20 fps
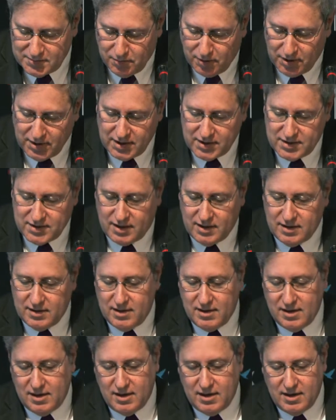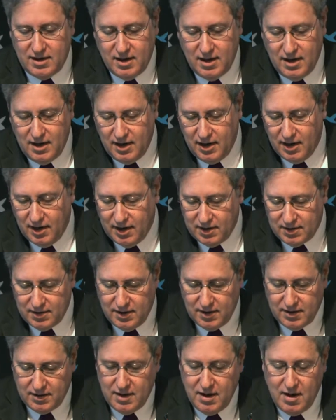boy is an uh,
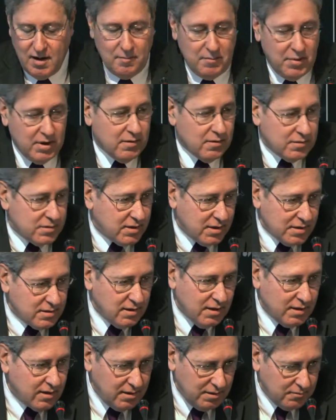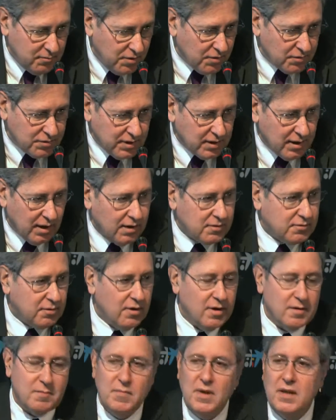e-learner because he's learning using
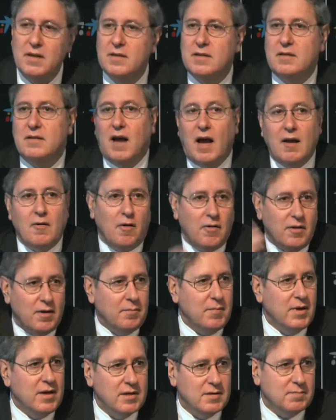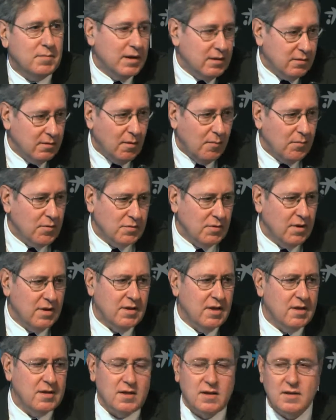electronic means and other means, but obviously
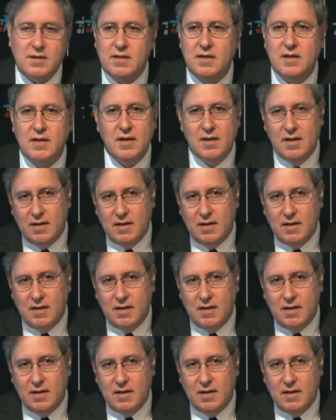this is